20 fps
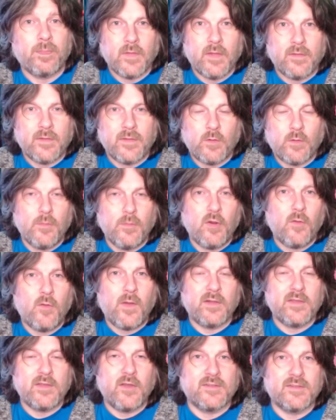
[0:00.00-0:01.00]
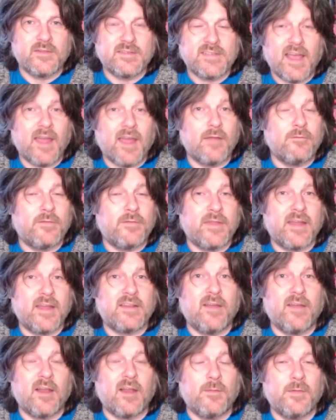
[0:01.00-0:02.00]
They were more well known at the time for their
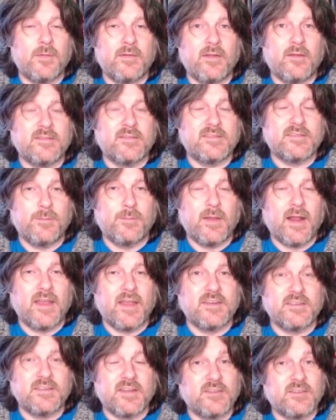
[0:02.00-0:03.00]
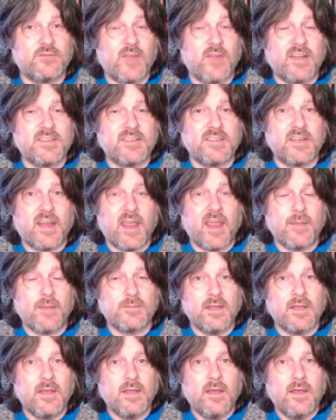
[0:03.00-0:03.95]
development of simulation and strategy games,